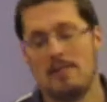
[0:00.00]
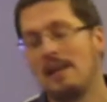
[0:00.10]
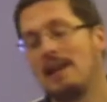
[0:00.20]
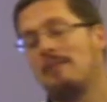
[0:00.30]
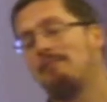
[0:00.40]
And
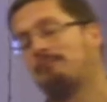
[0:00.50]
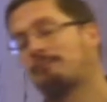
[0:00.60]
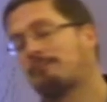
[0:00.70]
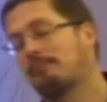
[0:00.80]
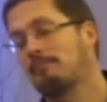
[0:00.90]
then,
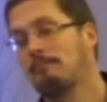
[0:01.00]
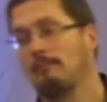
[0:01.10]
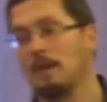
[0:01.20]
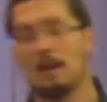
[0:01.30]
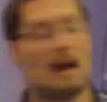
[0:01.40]

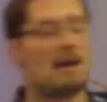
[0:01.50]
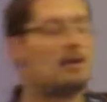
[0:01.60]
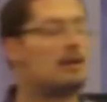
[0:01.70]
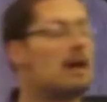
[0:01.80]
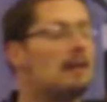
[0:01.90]
I
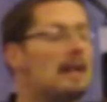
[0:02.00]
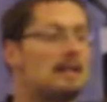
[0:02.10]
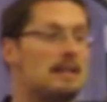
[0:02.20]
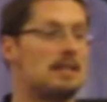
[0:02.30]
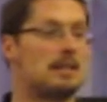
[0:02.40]
know you're not
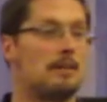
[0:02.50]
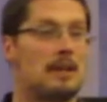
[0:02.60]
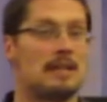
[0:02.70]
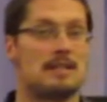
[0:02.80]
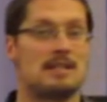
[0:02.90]
like this,
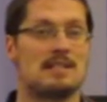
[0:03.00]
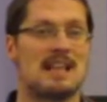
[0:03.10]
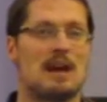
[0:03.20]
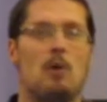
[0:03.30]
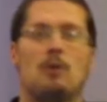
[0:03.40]
because this is
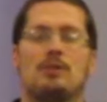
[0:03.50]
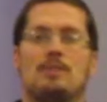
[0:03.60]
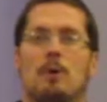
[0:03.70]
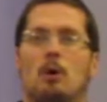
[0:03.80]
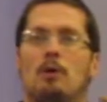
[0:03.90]
like
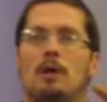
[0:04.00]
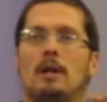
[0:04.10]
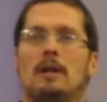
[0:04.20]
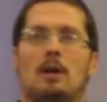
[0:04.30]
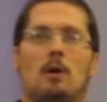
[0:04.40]

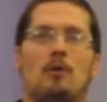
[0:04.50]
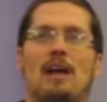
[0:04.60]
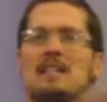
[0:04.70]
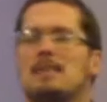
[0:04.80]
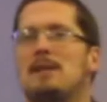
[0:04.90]
Old
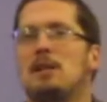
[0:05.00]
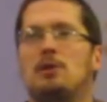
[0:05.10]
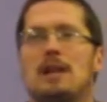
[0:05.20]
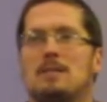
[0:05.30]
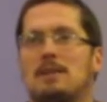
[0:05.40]
Testament, New
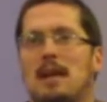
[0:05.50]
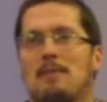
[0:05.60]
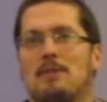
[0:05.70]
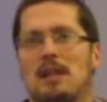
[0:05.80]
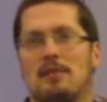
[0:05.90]
Testament
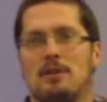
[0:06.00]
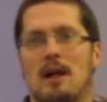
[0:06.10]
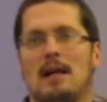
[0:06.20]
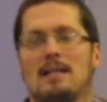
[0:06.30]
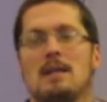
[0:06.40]
type of stuff. You're
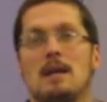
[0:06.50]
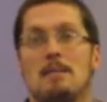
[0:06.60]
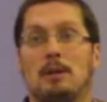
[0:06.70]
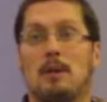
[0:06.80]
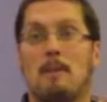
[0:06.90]
not like this.
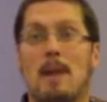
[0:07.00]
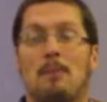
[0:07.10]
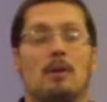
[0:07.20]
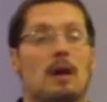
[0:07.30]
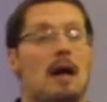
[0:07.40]
But the
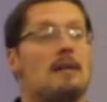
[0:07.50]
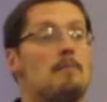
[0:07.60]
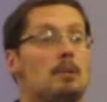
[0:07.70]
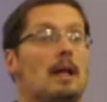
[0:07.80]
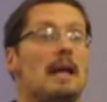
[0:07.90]
people of God
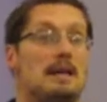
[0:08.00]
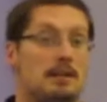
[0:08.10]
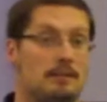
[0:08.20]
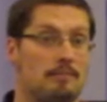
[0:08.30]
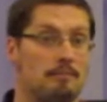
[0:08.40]
complained.
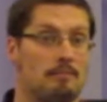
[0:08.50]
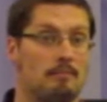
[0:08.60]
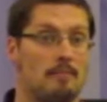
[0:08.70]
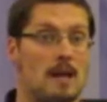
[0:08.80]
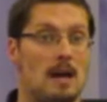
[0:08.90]

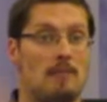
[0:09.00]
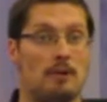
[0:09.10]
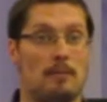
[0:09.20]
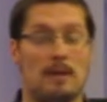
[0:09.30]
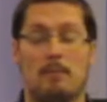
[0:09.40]
Now, have
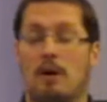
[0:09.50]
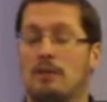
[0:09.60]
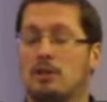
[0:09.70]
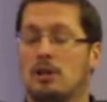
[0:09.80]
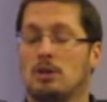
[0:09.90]
you ever been a
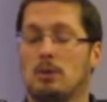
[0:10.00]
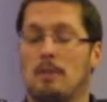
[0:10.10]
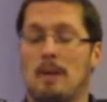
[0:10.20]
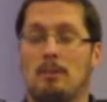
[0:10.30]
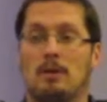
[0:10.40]
part of a church where
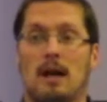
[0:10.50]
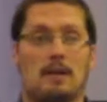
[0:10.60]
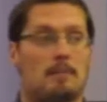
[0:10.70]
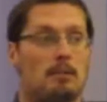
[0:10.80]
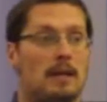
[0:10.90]
the people of
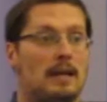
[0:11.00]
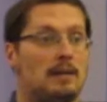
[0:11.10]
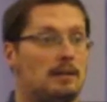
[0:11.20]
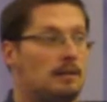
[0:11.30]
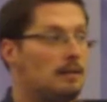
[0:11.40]
God complained?